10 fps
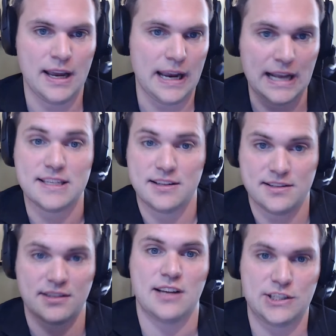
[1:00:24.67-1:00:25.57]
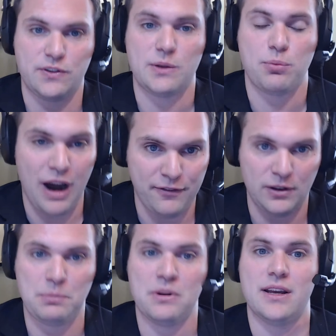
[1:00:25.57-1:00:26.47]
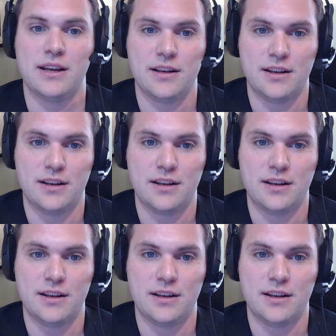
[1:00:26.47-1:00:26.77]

and did it successfully, profitably,